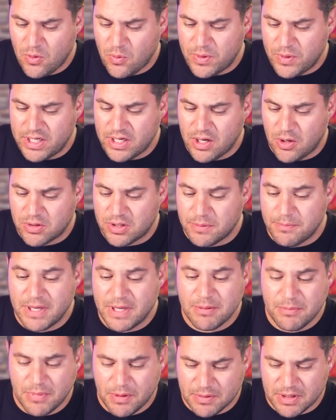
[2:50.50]
We know the
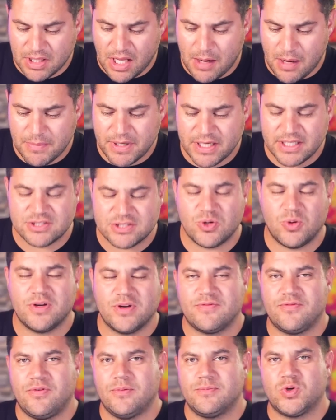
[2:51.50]
minimum allotment is
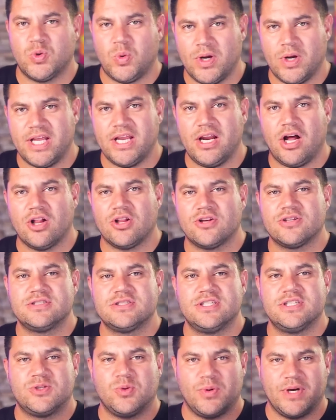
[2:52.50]
going from
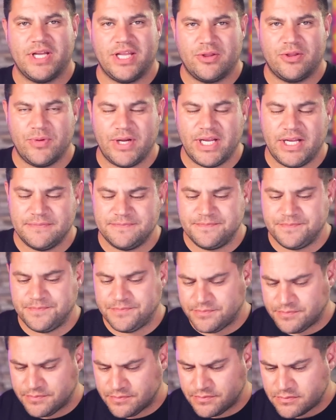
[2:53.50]
$20 to $23.
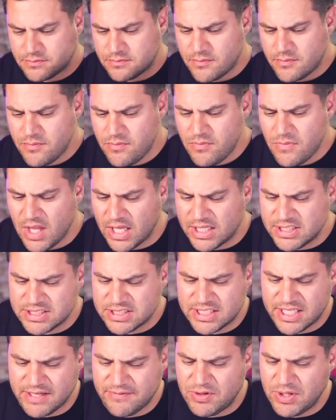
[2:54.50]
And
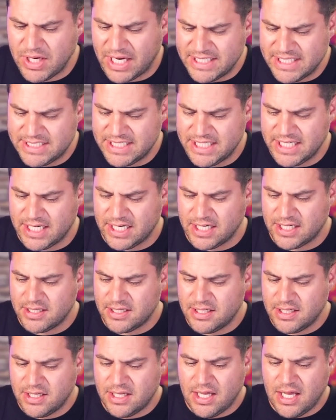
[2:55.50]
just to give you an idea,
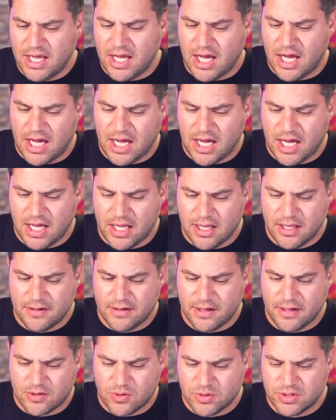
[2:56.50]

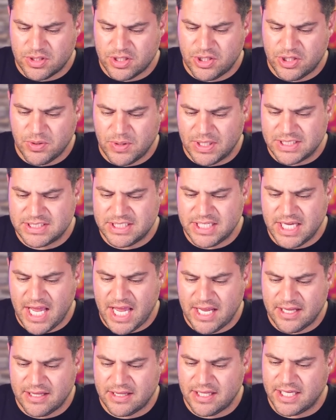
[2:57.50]
according to the
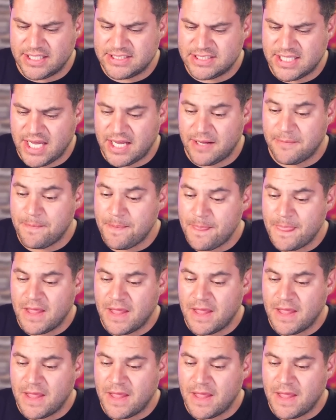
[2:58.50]
USDA, they say